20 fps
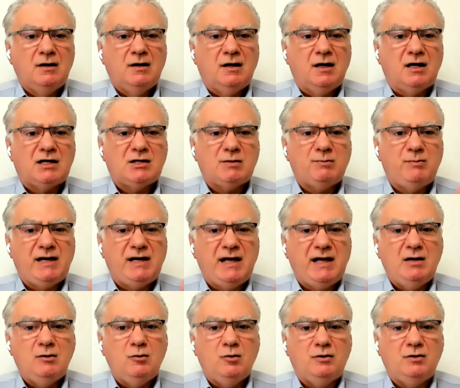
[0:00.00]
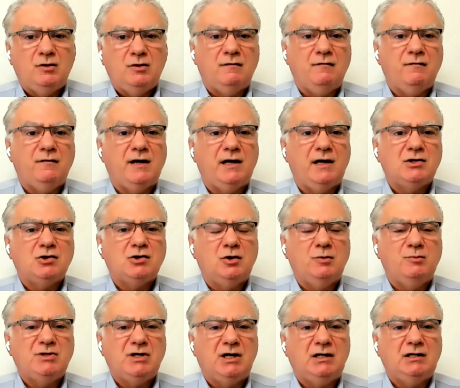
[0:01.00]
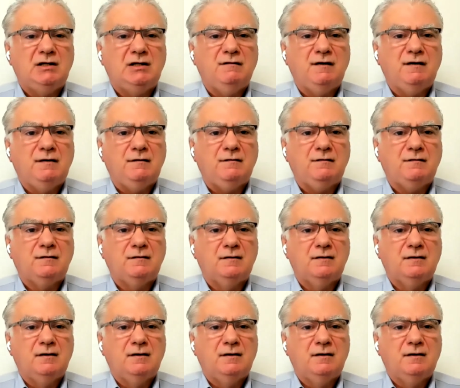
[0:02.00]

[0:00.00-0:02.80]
explain what your inflation objective is,